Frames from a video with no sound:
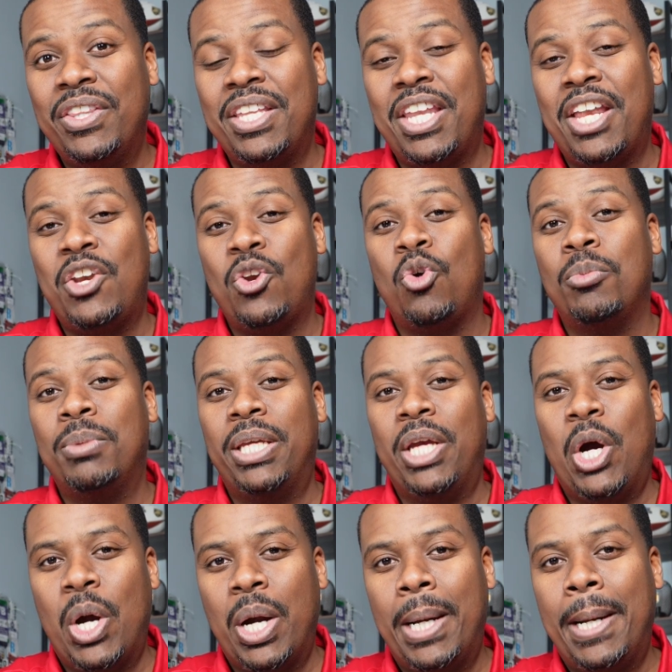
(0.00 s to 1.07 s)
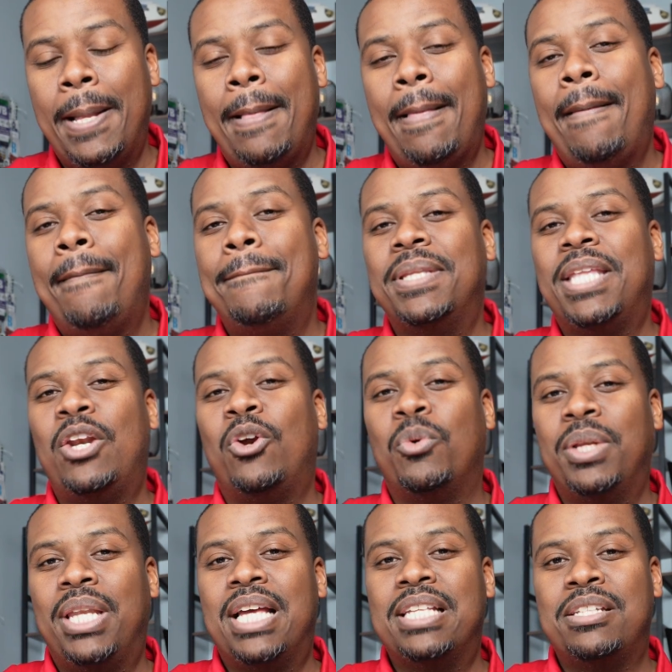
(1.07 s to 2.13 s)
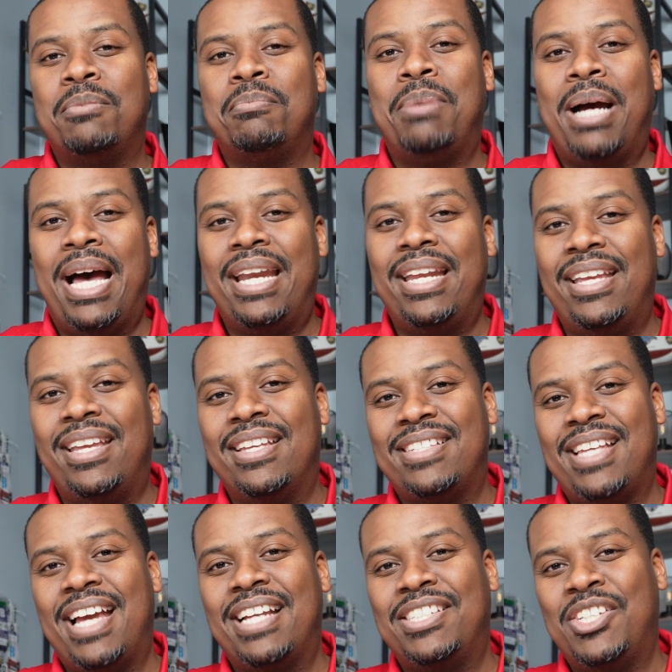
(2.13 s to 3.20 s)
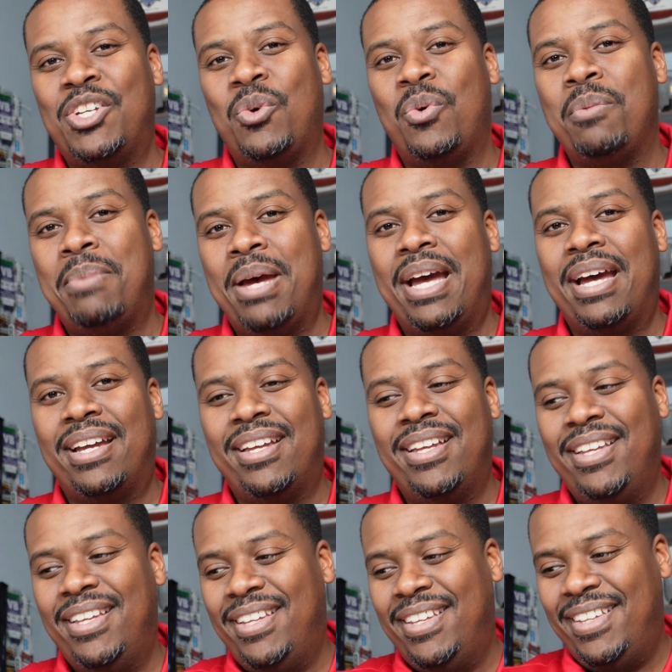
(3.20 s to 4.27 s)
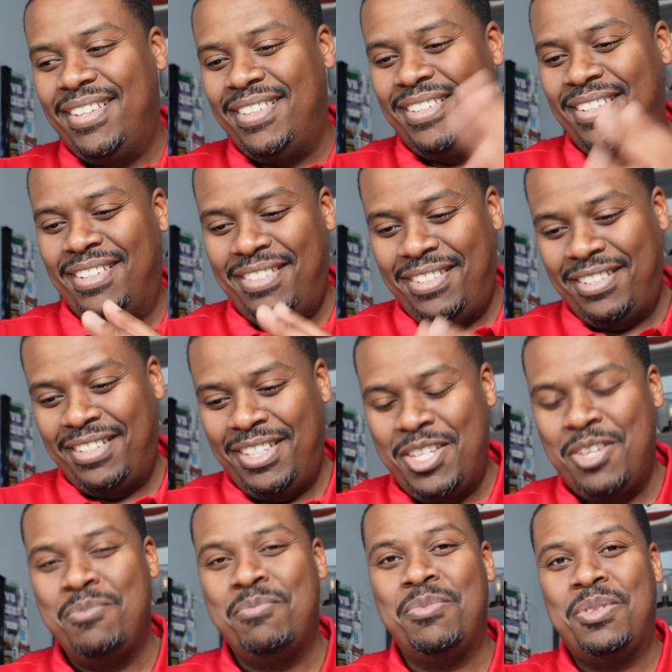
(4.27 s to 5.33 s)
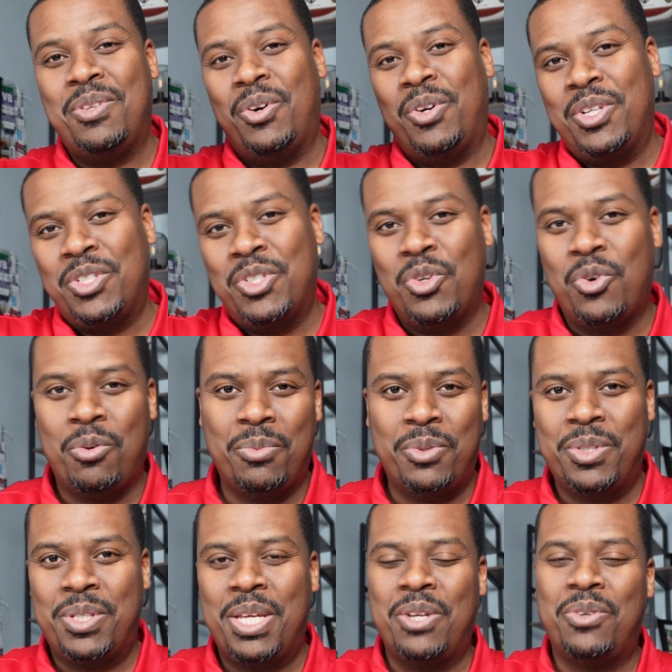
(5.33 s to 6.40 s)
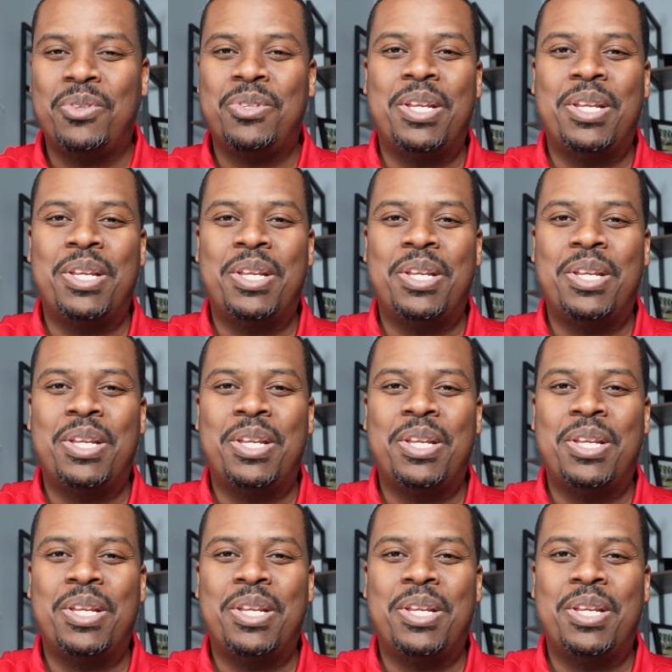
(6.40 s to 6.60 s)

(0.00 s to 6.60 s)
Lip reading: than they normally are, but they don't realize their body is actually going back to sleep on its normal schedule.